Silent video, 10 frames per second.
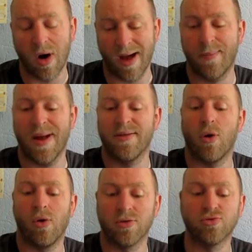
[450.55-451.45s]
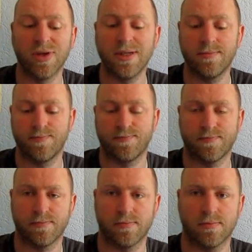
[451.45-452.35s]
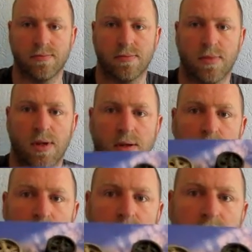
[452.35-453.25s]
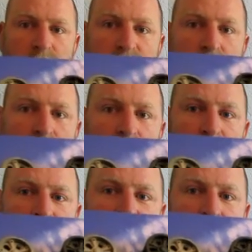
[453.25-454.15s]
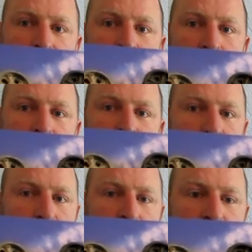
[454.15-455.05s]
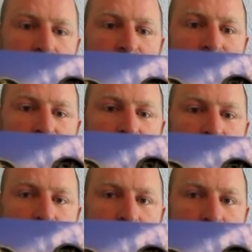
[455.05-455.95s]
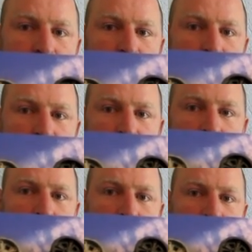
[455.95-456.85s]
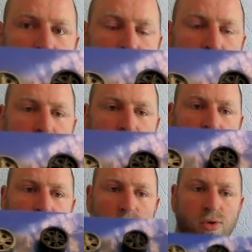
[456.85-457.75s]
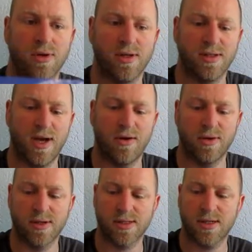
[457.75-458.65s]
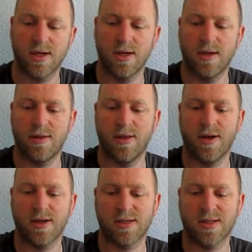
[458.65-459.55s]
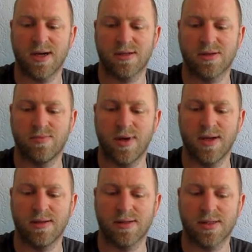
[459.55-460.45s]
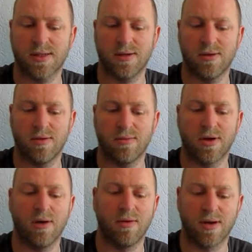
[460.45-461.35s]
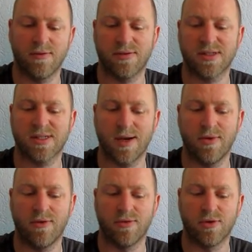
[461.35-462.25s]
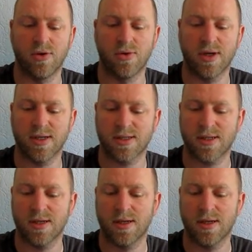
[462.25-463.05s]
paint all green. This is how the tank would look like on the normal woodland areas. And then I started to paint or give some of the rollers